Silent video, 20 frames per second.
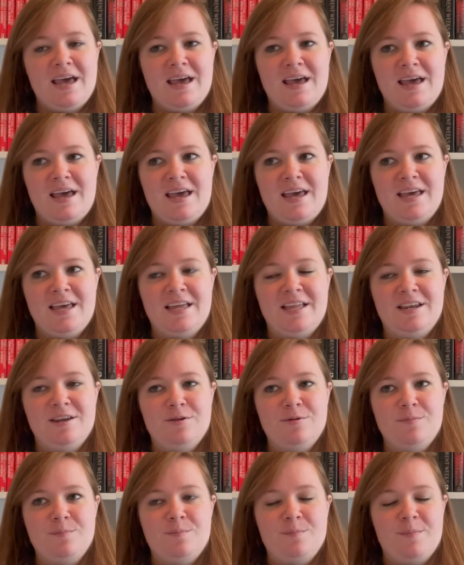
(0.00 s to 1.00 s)

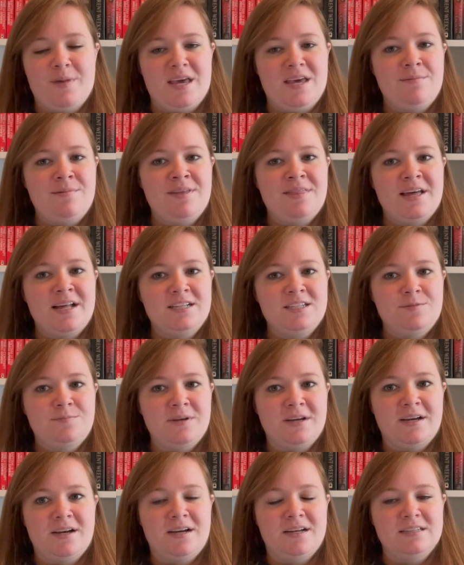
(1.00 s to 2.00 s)
And maybe that's
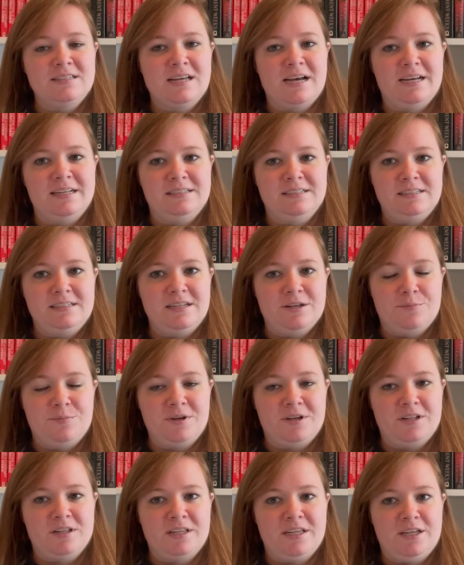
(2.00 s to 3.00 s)
because I
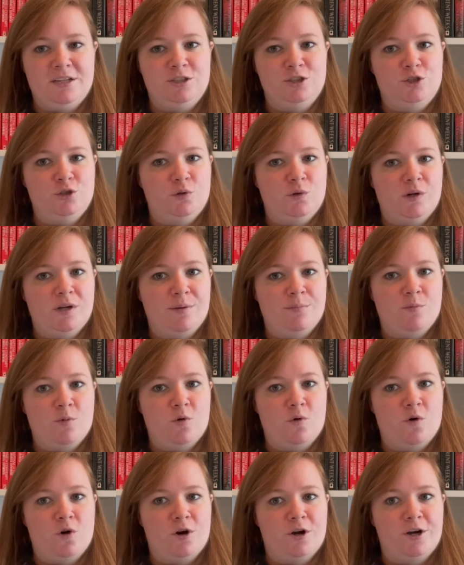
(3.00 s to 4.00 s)
typically enjoy
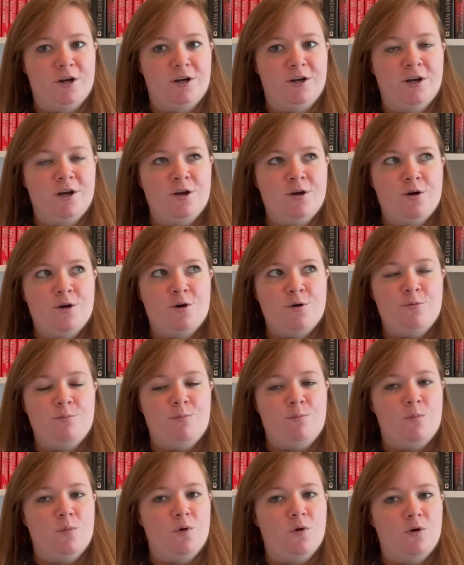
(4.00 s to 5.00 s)
more
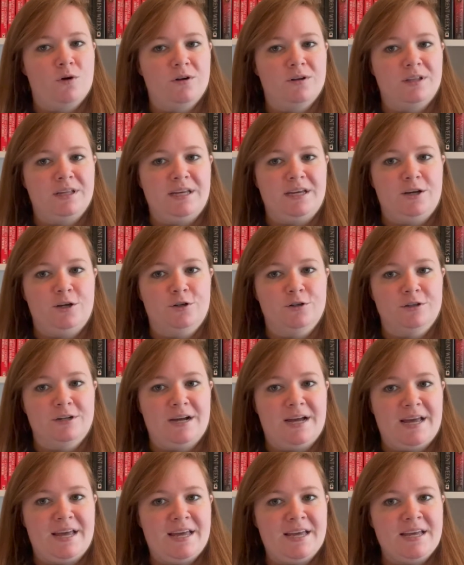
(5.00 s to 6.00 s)
morally
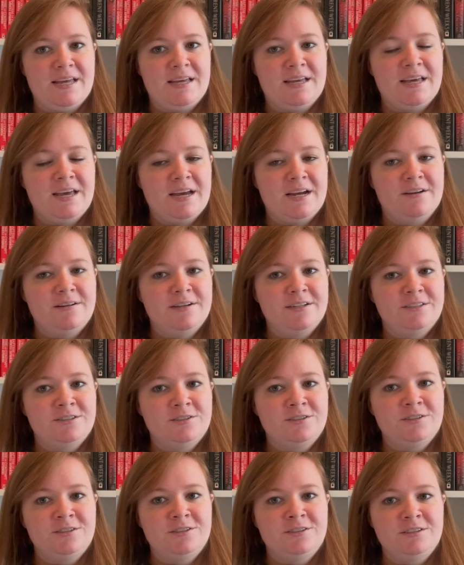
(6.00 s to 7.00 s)
gray
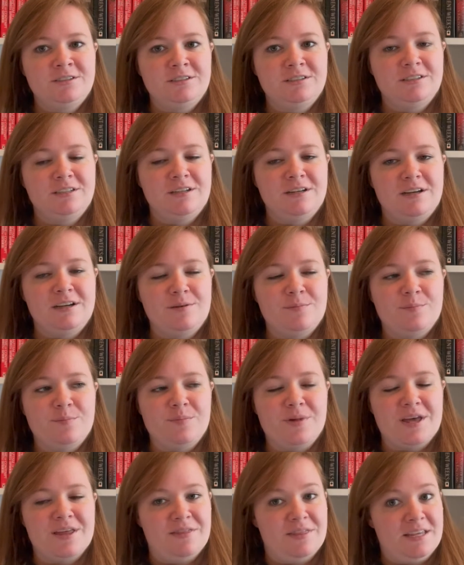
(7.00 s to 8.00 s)
characters,
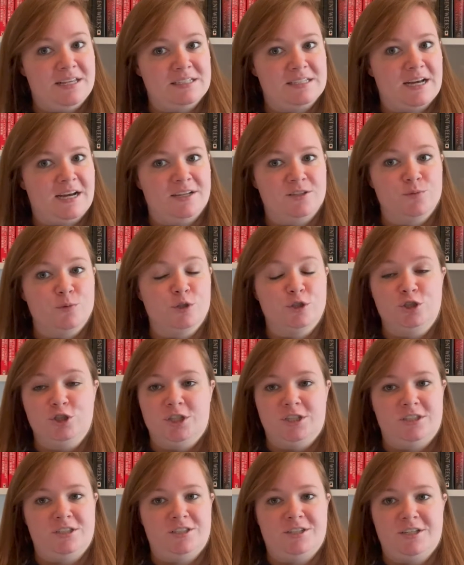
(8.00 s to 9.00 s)
and these guys were
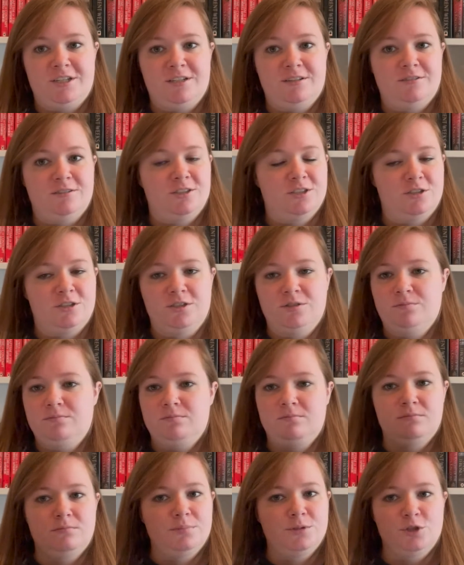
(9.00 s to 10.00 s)
just good, just
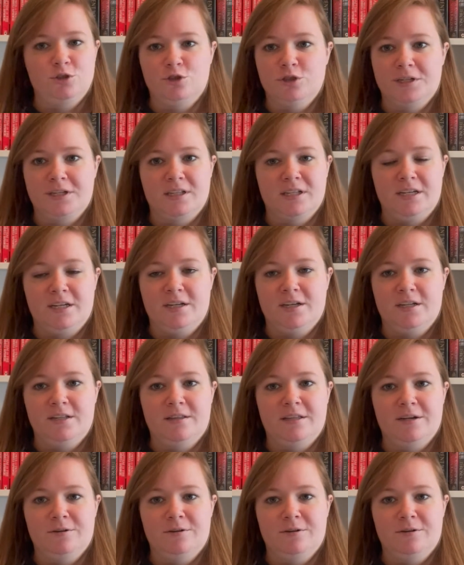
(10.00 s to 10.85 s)
strictly good.